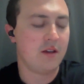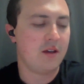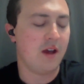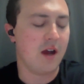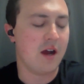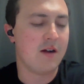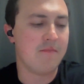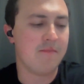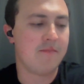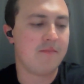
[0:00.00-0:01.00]

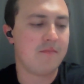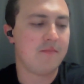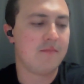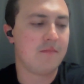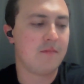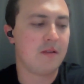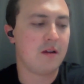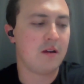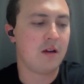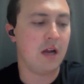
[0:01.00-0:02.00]
I
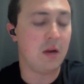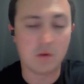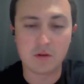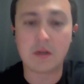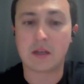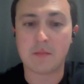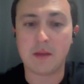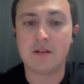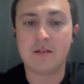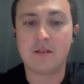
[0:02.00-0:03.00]
would
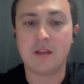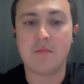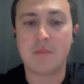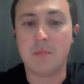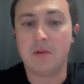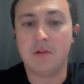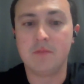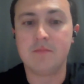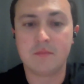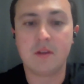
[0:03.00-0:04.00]
recommend that
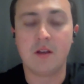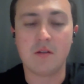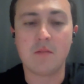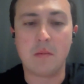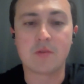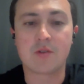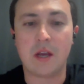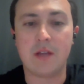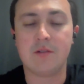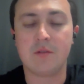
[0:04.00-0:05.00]
people
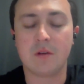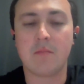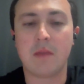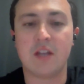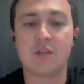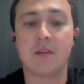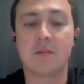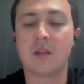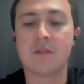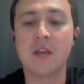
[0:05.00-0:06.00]
try and do management
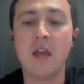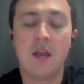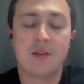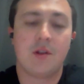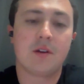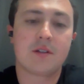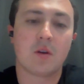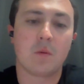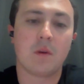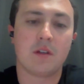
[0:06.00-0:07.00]
themselves, as long as
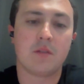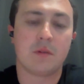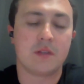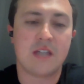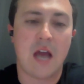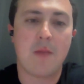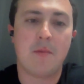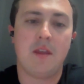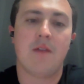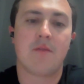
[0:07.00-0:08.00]
they're willing to put the time
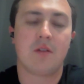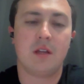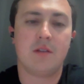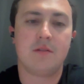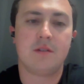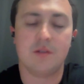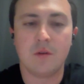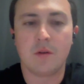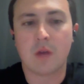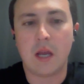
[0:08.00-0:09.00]
and the effort in to
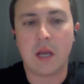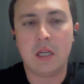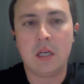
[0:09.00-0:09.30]
do it right.